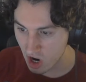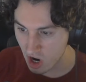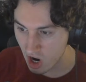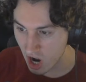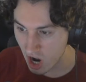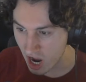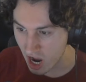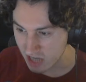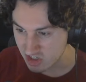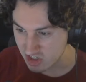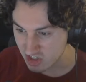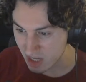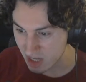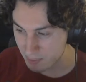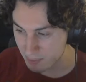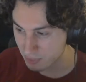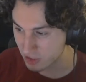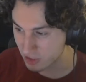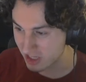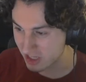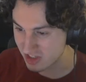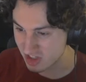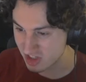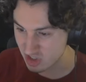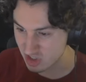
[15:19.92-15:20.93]
Uh, did I
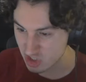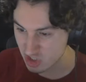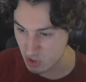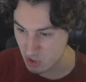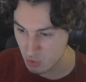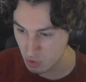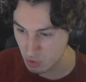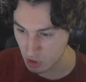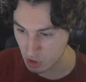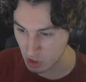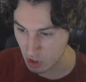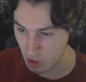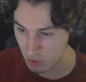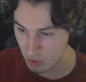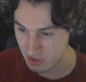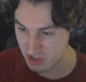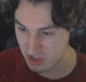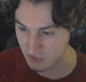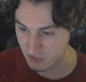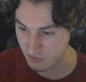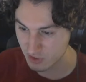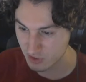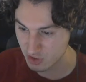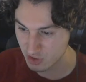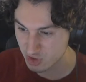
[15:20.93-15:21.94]
place it too close?
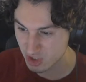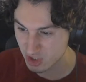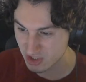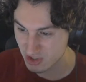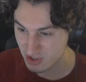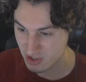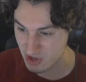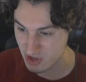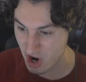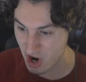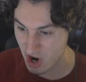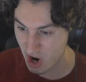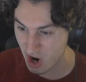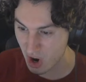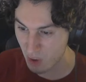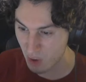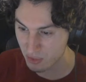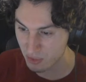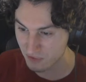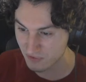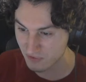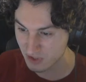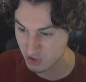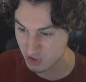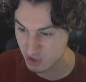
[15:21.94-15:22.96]
The village doesn't... No,
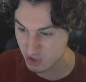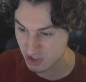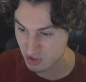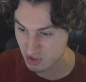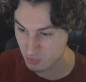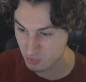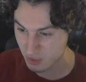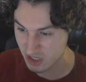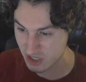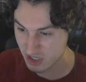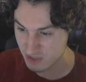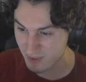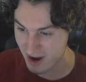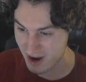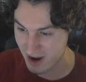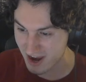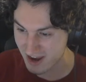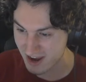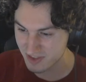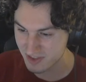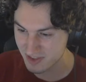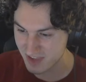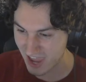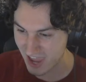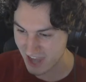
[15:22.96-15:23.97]
the village doesn't reach my
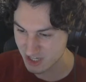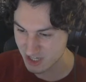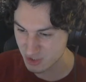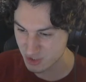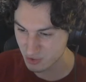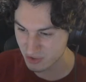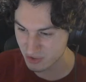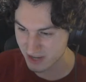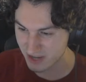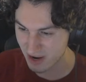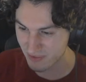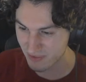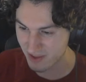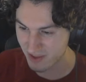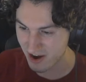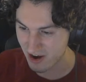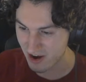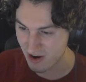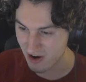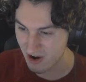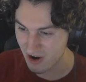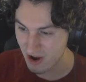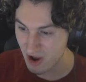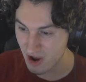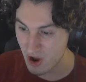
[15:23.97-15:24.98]
attack shooter down there.